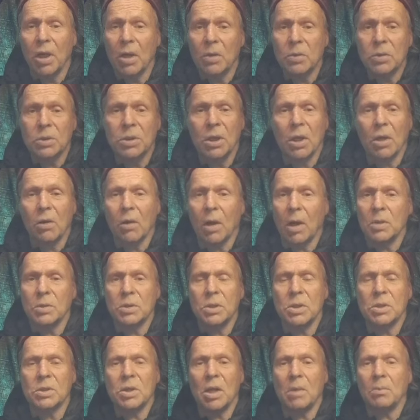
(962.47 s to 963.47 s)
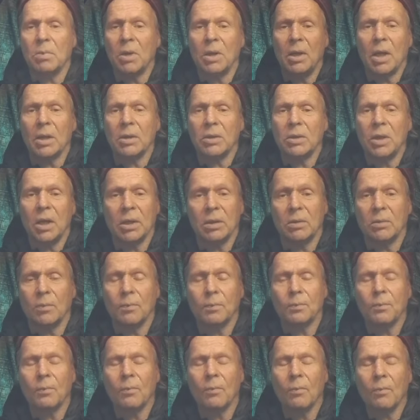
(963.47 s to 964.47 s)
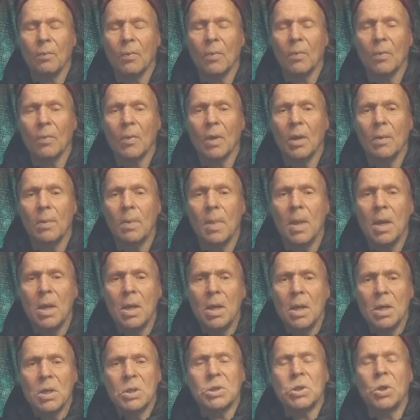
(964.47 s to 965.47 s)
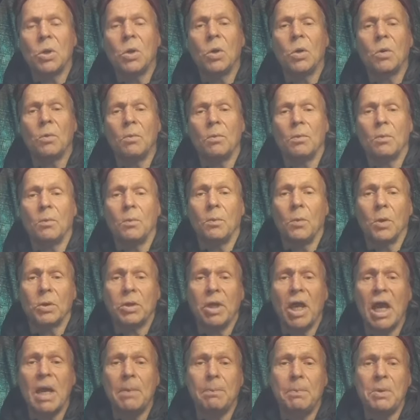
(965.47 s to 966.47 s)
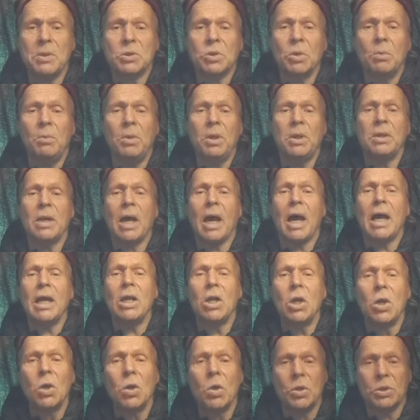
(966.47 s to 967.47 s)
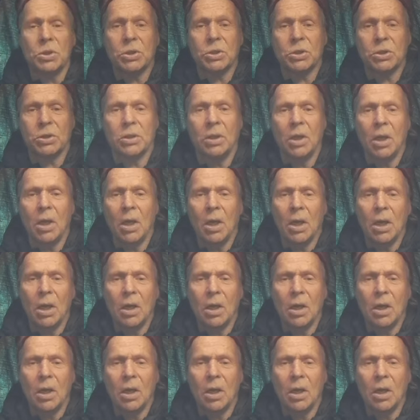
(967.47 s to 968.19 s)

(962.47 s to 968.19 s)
1,000 crowns or something like that. So what happens to me, I lost